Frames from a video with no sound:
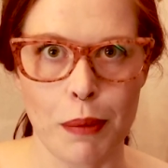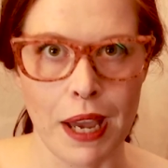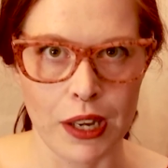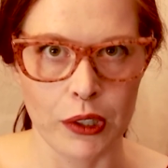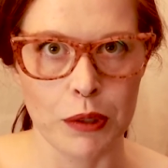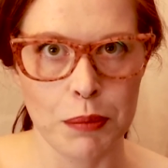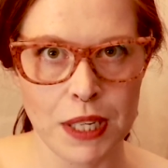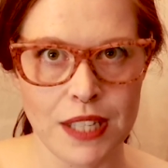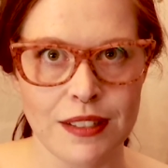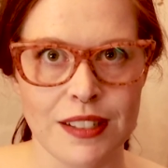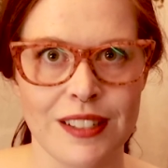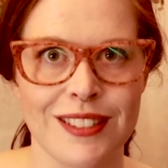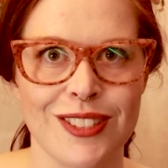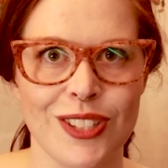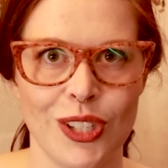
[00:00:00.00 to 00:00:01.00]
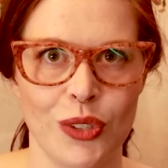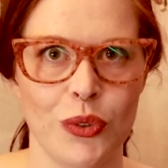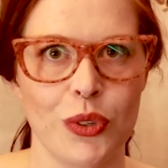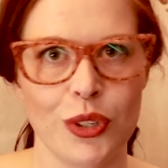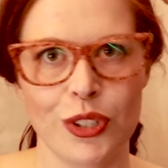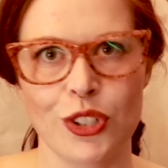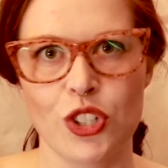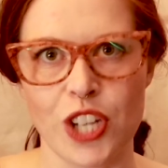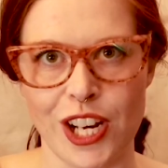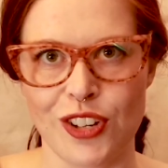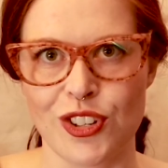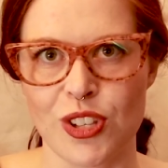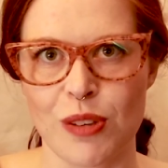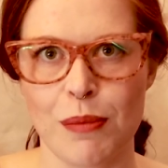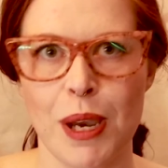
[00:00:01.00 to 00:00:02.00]
pattern pieces in order to
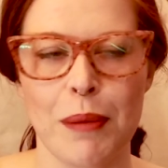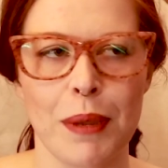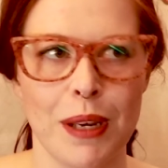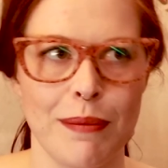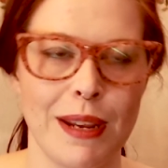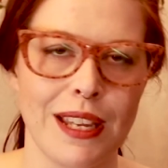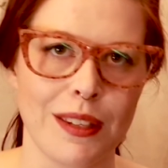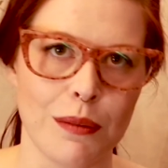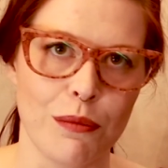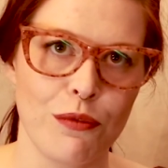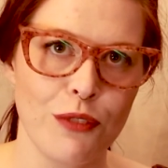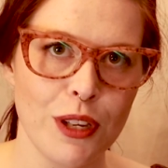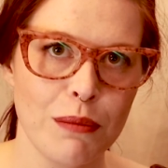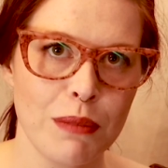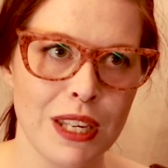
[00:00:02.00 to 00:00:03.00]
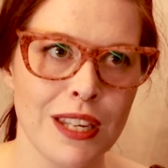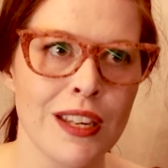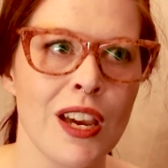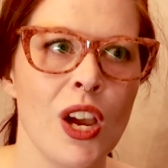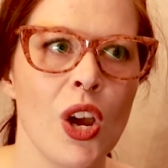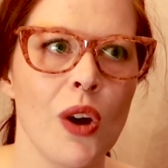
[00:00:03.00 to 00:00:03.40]
change them up and make them fit me,